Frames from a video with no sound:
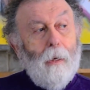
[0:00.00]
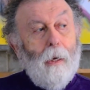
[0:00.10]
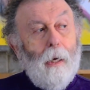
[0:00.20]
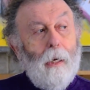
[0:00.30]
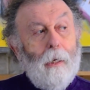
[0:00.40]

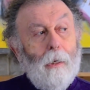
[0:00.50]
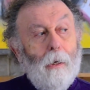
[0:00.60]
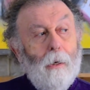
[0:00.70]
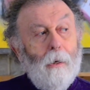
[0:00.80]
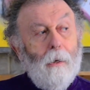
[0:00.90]
And
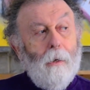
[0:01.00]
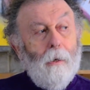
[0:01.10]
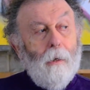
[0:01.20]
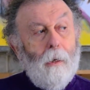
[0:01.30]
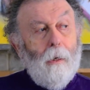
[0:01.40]

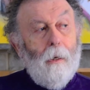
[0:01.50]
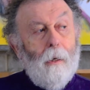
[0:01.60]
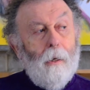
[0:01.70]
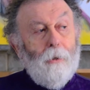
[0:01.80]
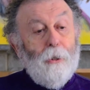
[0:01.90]

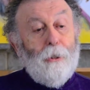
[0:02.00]
the